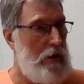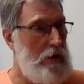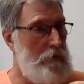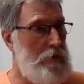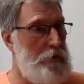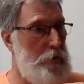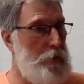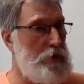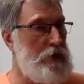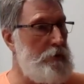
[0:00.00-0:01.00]
And even if you
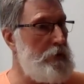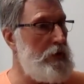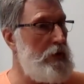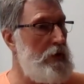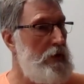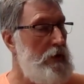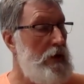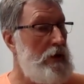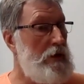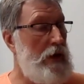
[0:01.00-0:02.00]
put somebody
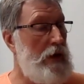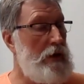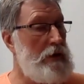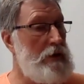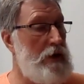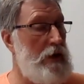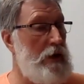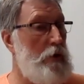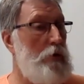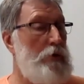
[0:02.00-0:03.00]
under
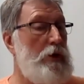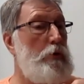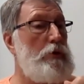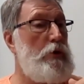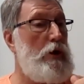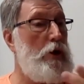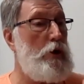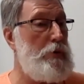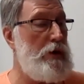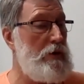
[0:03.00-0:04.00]
anesthetic or they go into a
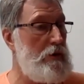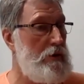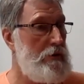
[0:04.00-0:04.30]
coma,